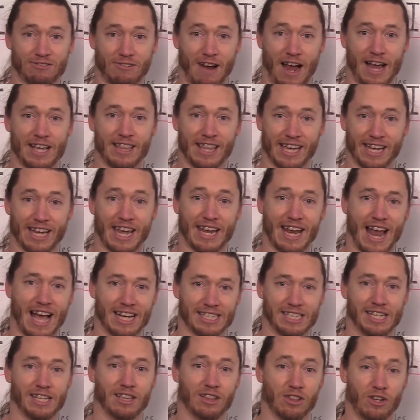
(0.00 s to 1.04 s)
right, they can
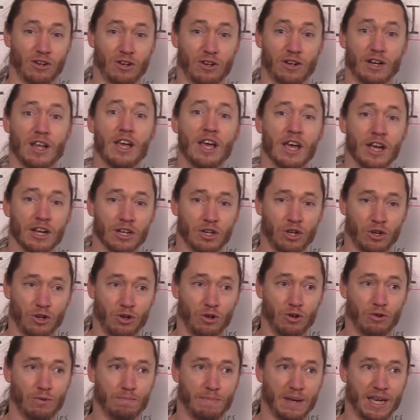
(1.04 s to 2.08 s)
actually learn
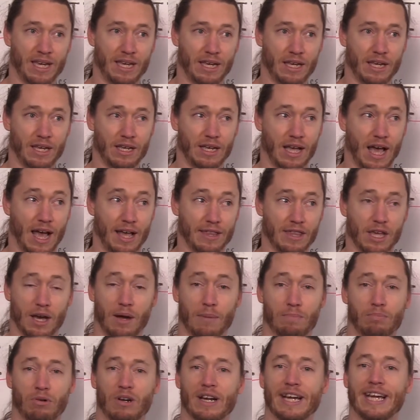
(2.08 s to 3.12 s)
to be
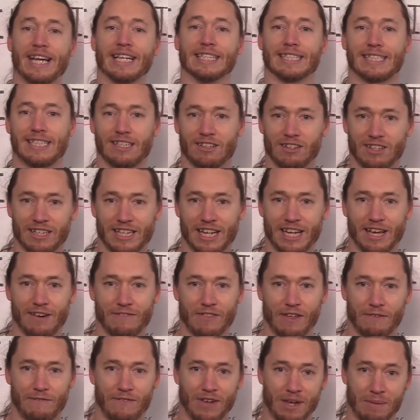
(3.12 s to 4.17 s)
the prehensility of
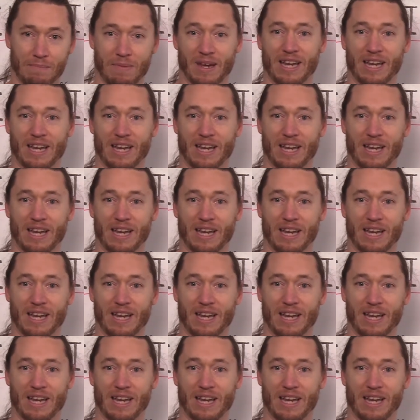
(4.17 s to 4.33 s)
the feet,